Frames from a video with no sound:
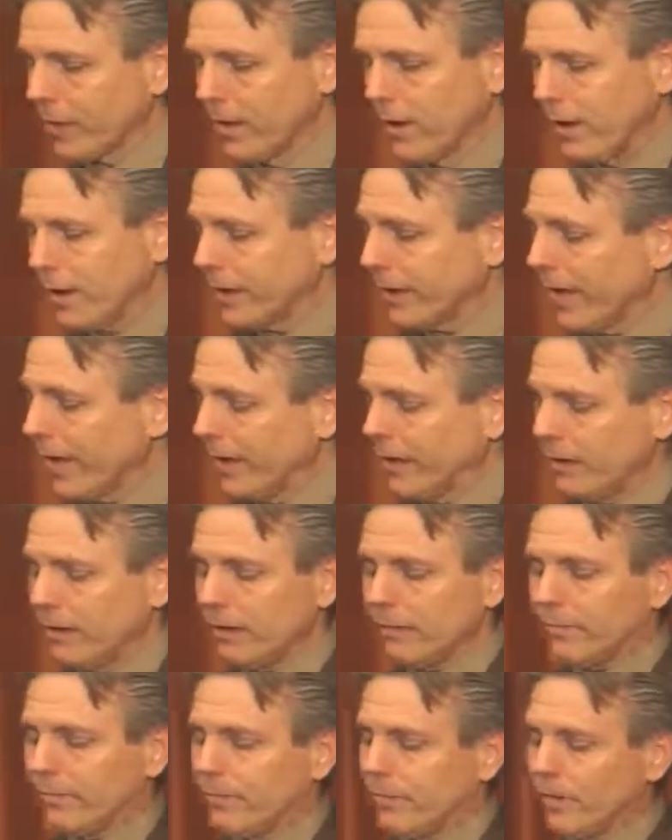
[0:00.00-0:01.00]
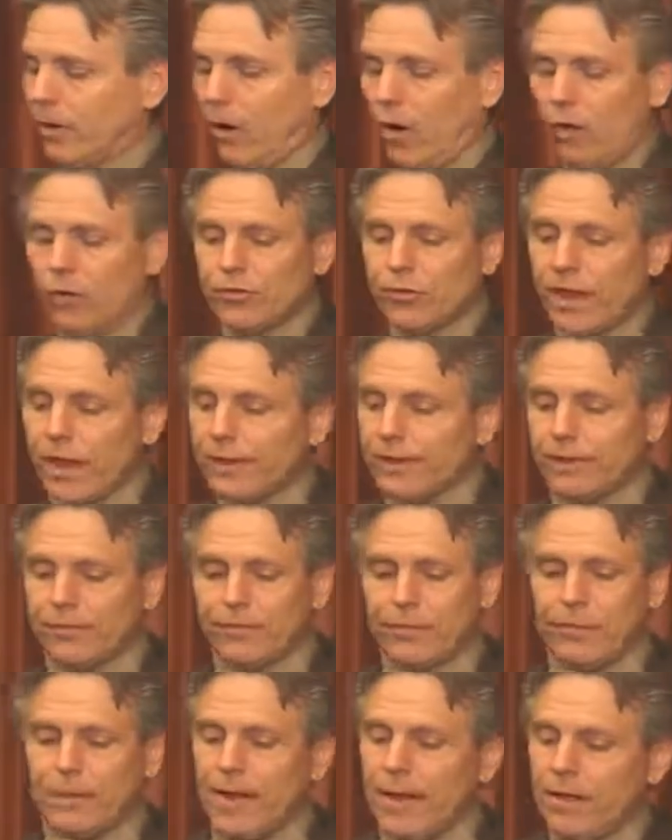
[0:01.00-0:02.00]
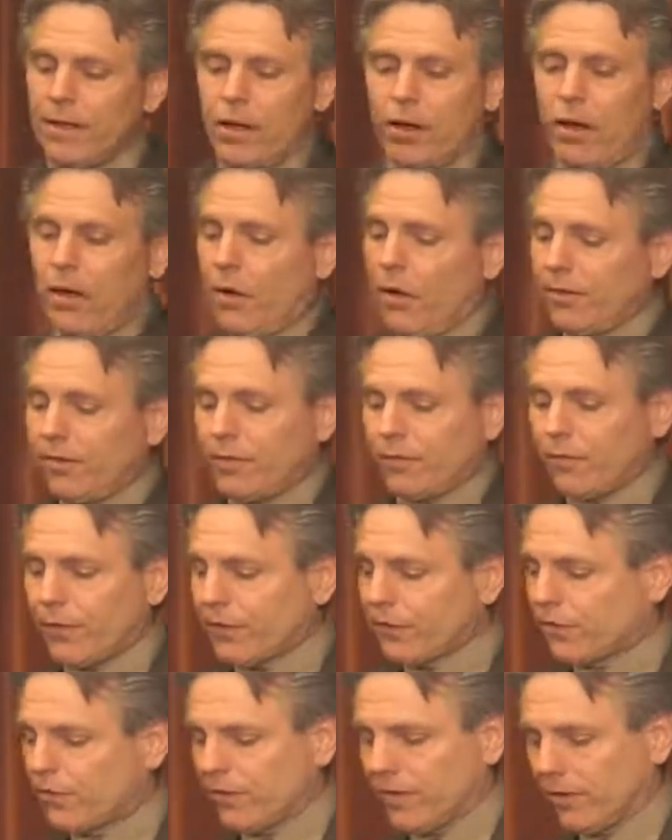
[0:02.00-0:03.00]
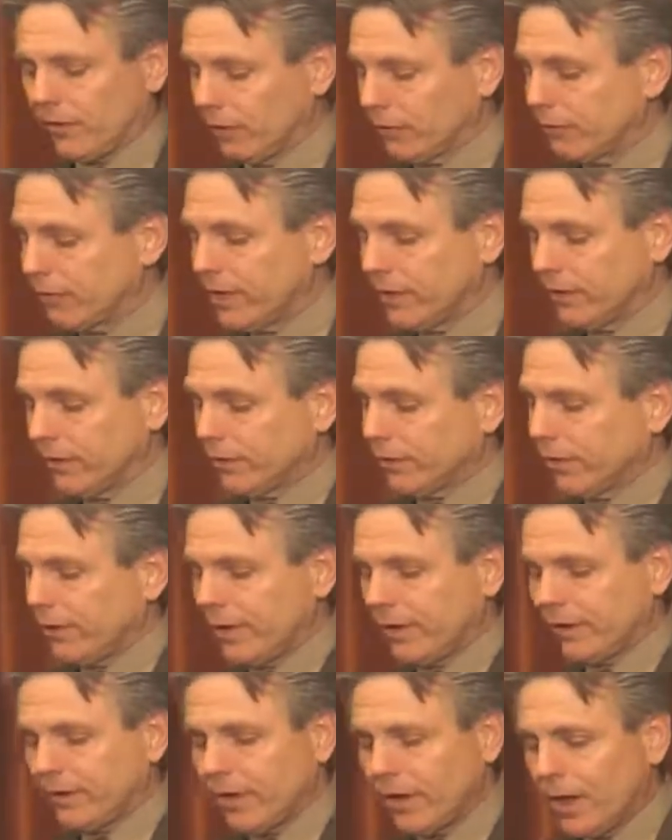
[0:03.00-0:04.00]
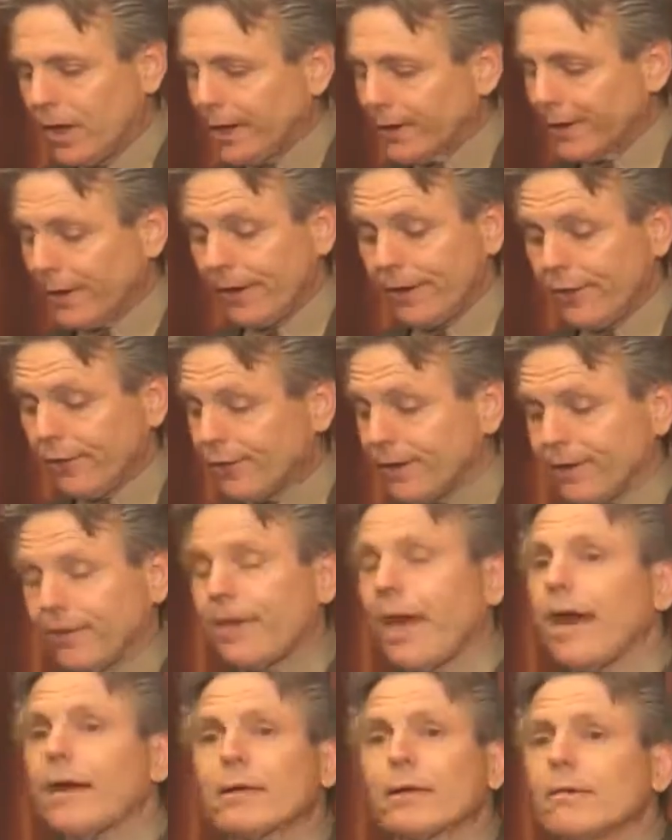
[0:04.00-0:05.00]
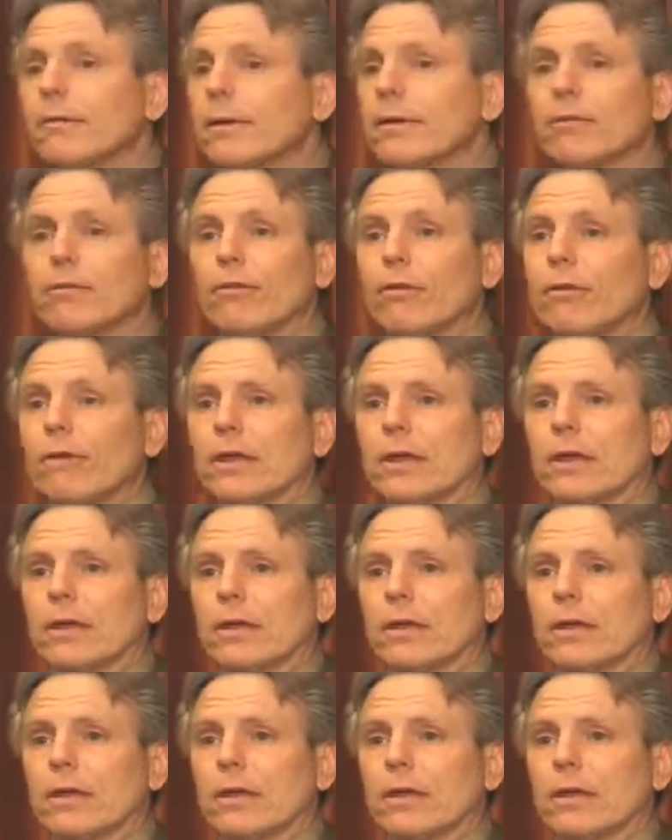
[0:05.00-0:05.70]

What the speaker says: Again, the whole tenor of all these verses that you read through it is God knows exactly what he's doing.